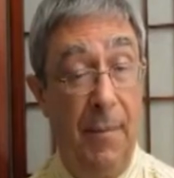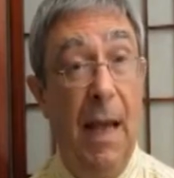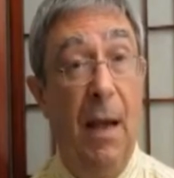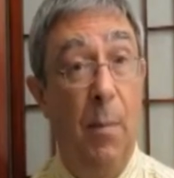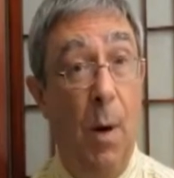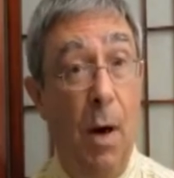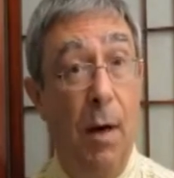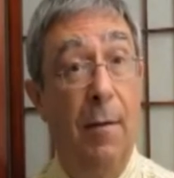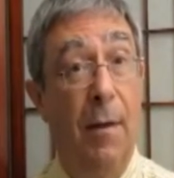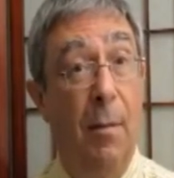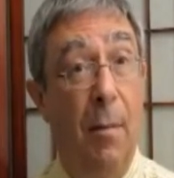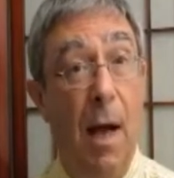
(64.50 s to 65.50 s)
that part
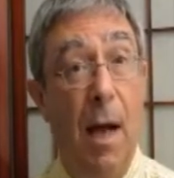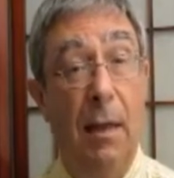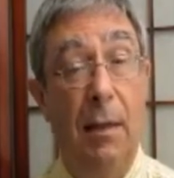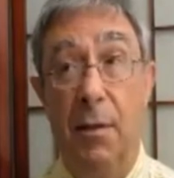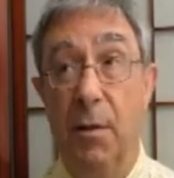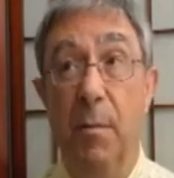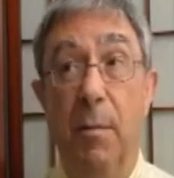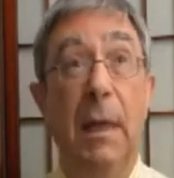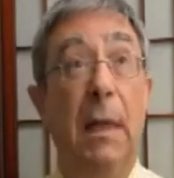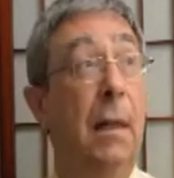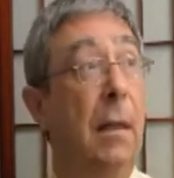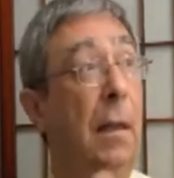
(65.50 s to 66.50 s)
of their mind that's
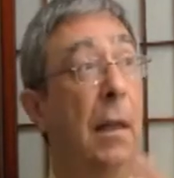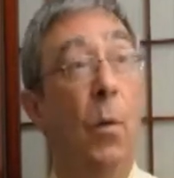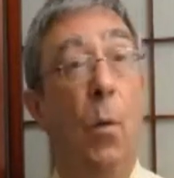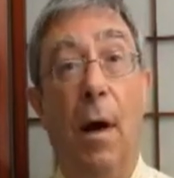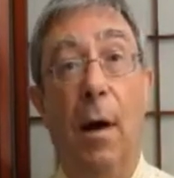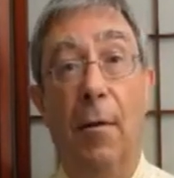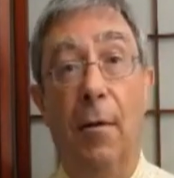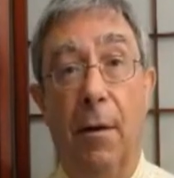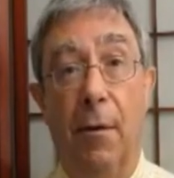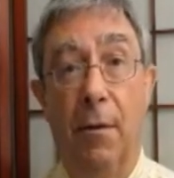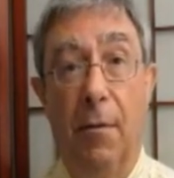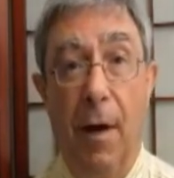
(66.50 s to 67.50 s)
immediately aware of
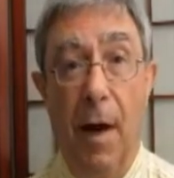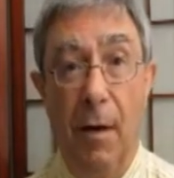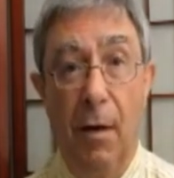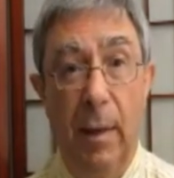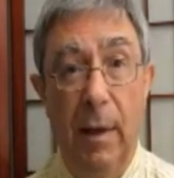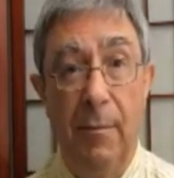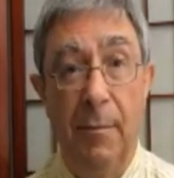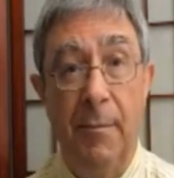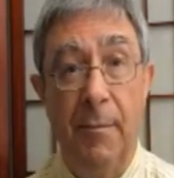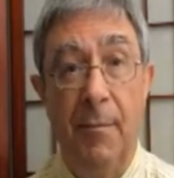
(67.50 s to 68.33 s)
their environment,